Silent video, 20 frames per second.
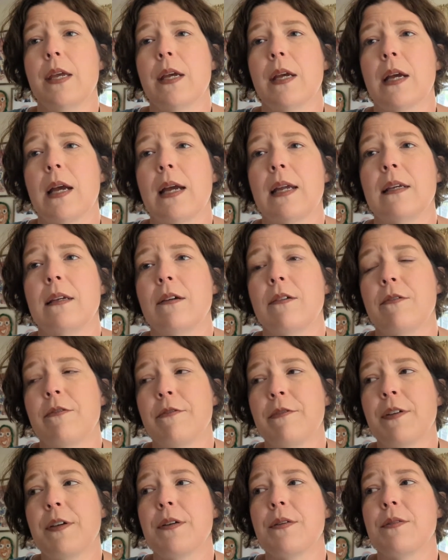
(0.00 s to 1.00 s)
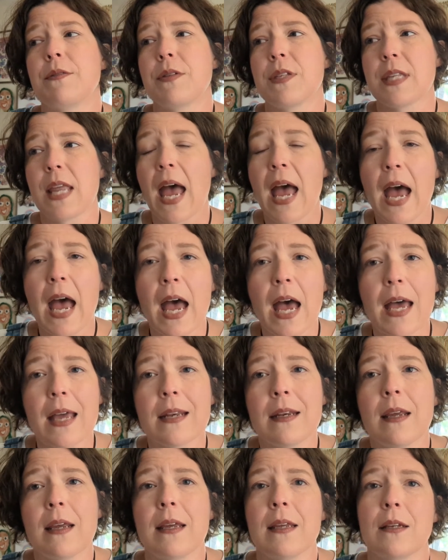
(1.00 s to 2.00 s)
kind of
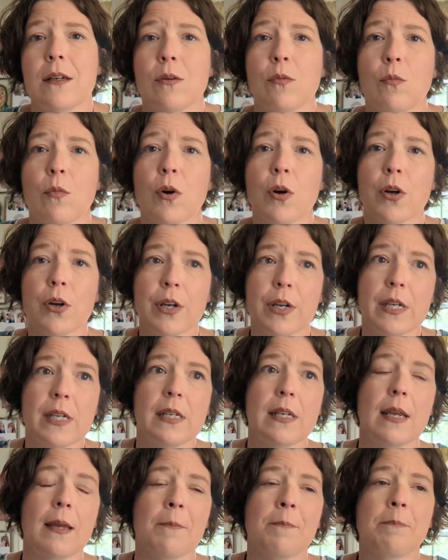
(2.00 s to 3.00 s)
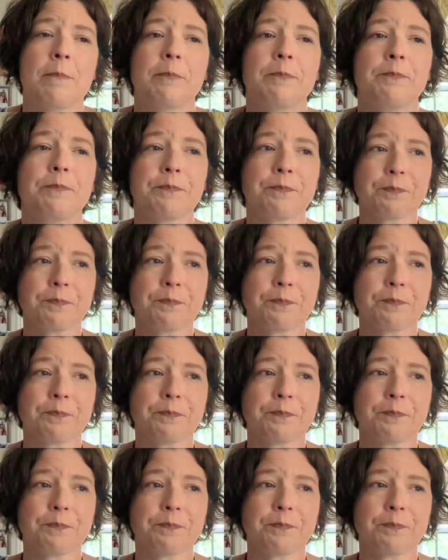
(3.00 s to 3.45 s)
sad and worried and